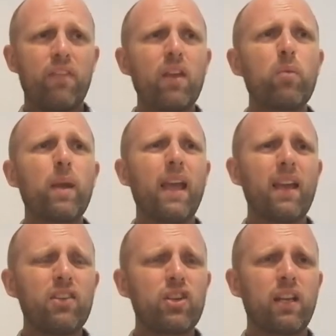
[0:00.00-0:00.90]
that we
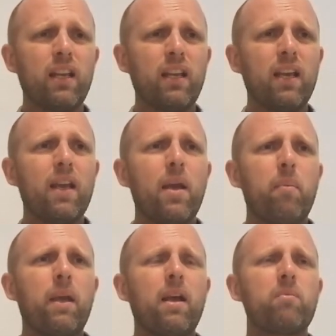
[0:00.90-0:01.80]
actually
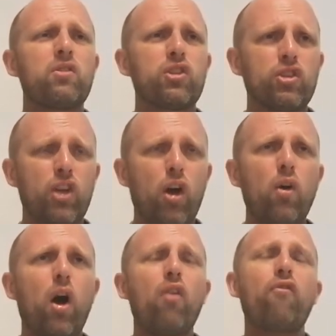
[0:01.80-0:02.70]
become
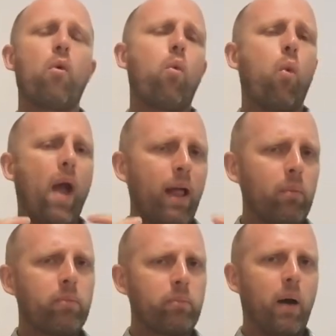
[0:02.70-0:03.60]
so
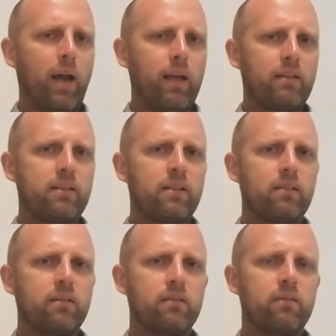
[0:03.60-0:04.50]
overwhelmed by it
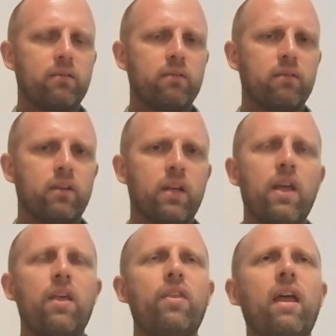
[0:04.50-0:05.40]

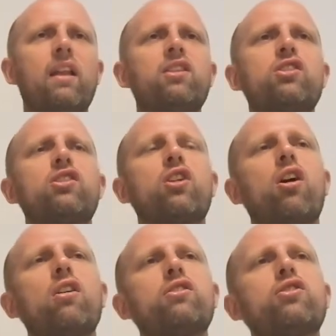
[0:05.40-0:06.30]
that it
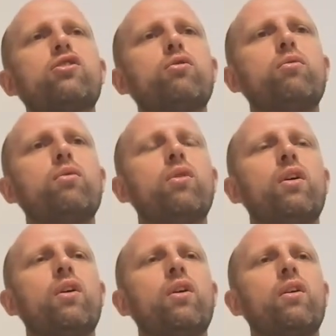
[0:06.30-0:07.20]
starts to
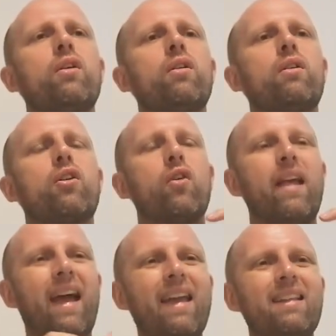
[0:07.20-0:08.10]

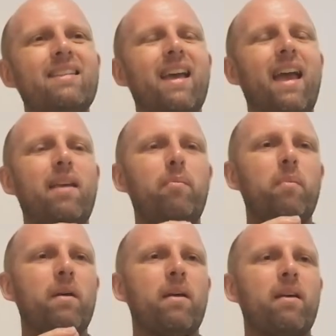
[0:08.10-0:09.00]
create a